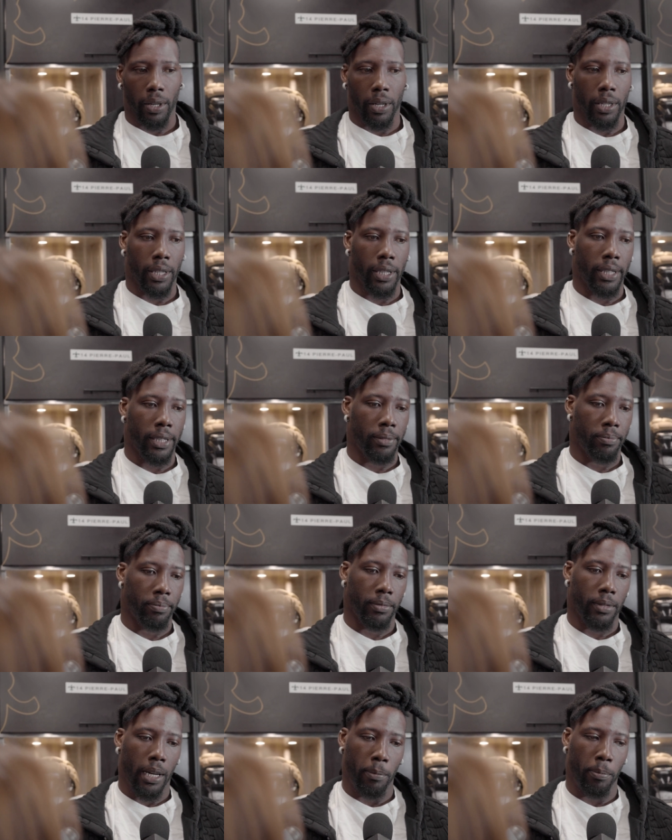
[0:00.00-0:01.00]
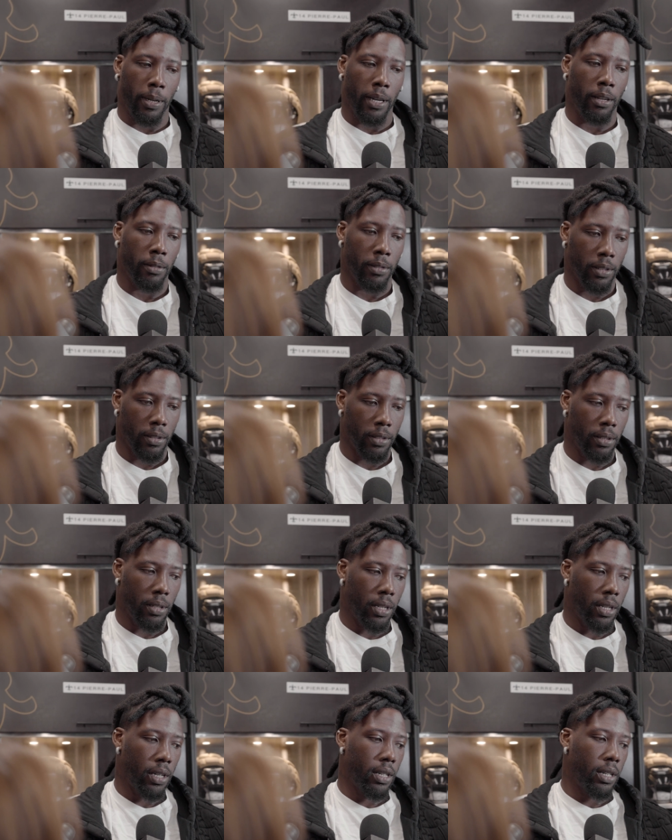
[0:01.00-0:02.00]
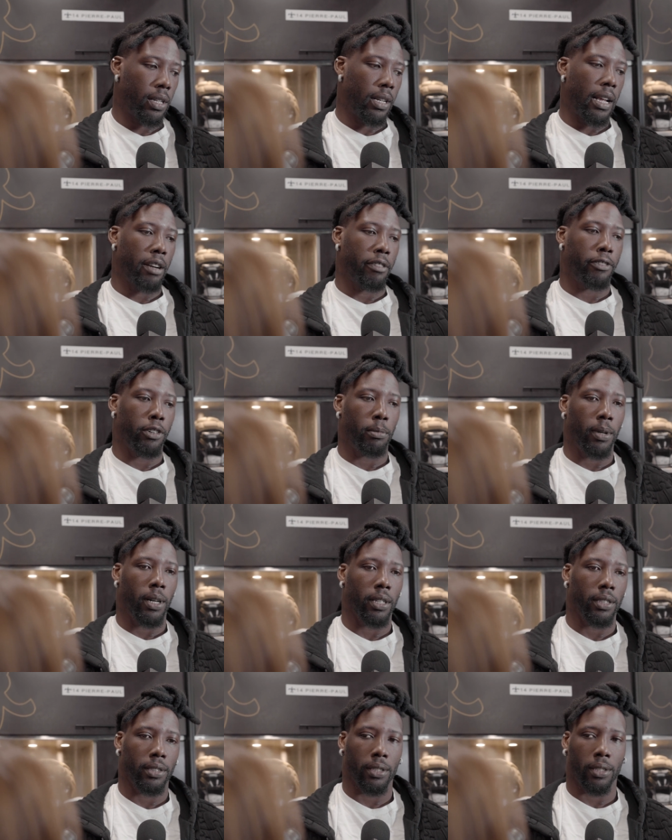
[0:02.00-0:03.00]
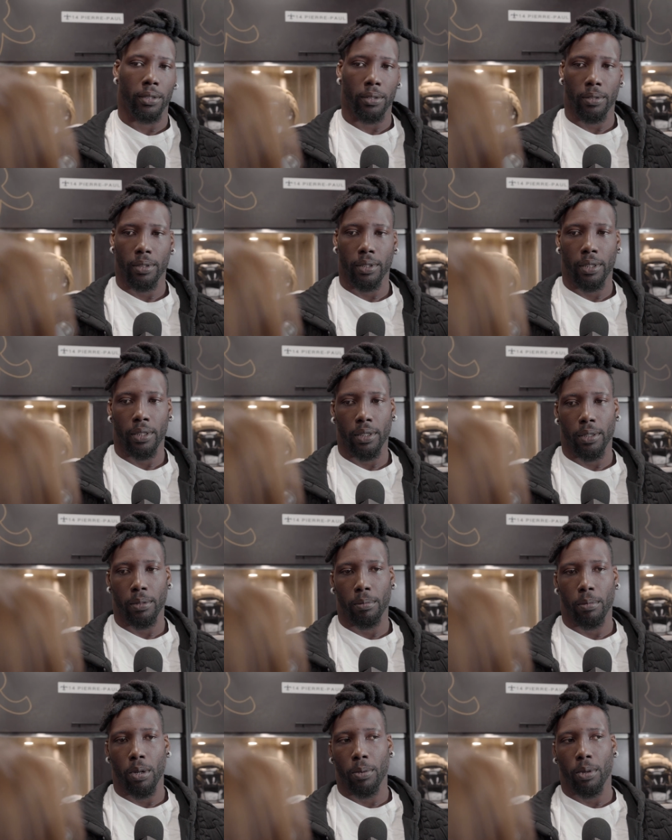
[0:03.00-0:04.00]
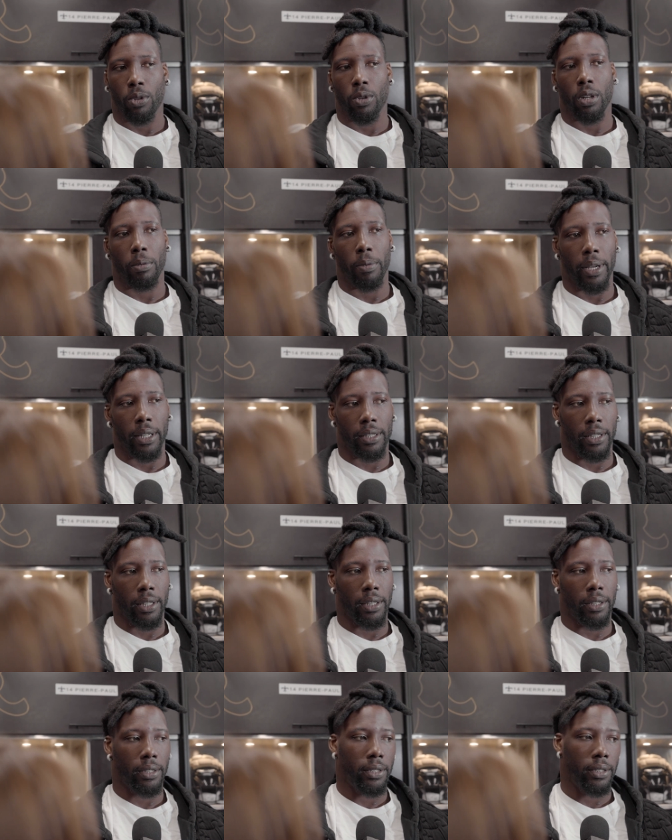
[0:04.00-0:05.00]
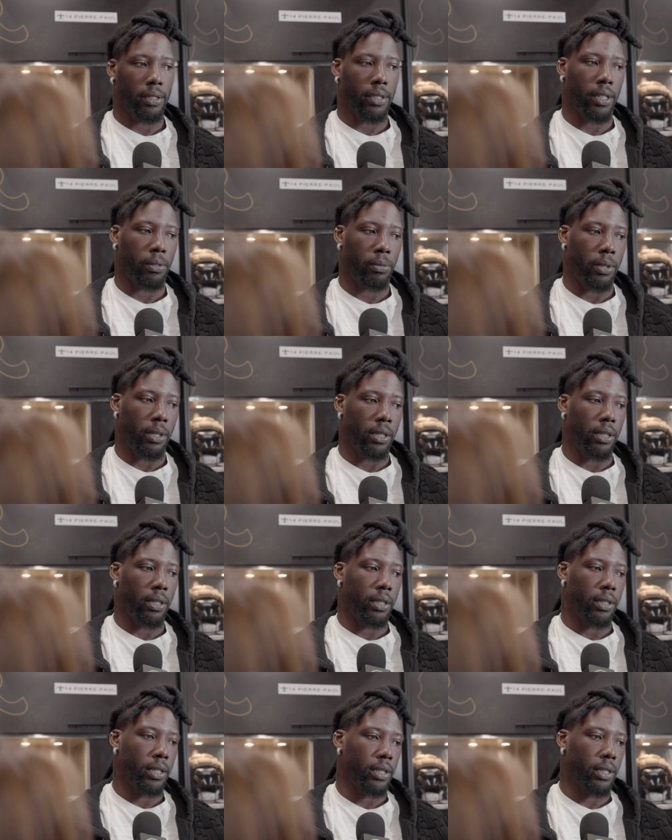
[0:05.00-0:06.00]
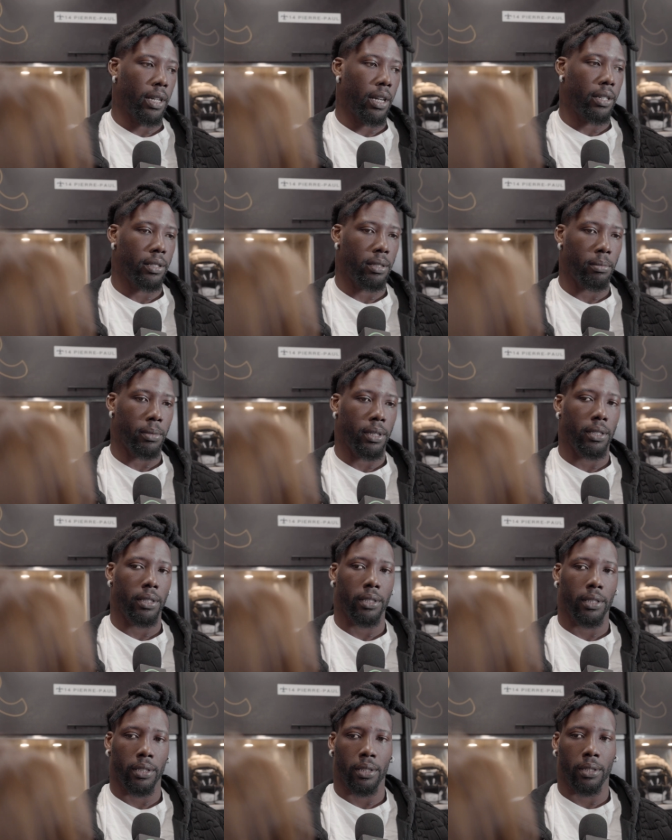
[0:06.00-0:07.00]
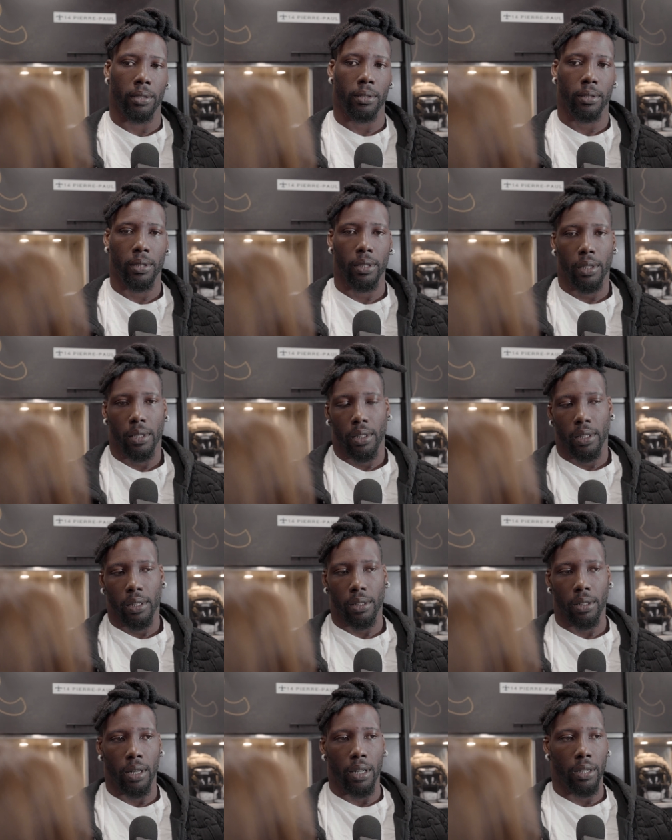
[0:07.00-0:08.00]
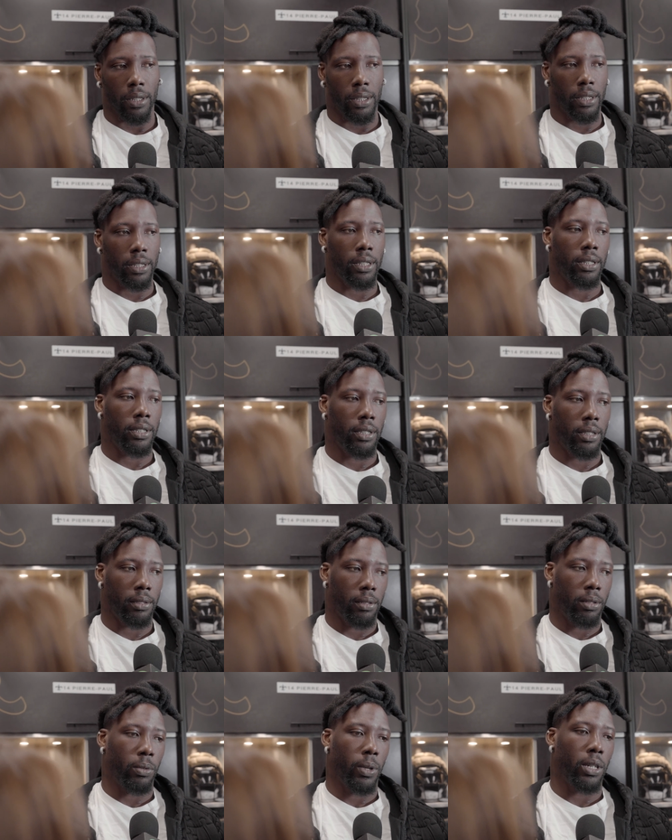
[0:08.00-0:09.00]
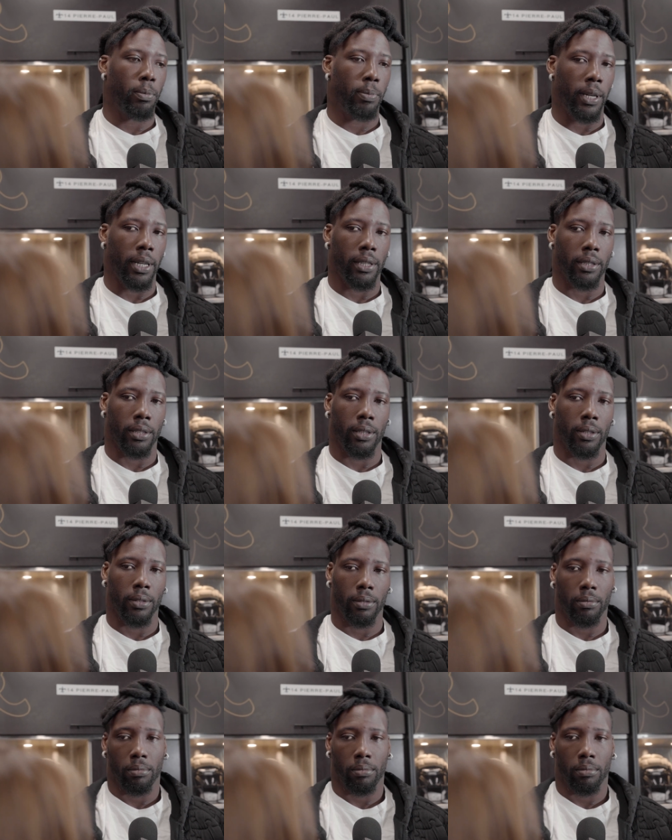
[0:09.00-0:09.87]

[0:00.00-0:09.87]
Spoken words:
I played a lot of football, so, you know, mobile quarterbacks ain't really a thing to me. So, no, it's just the way you play, so.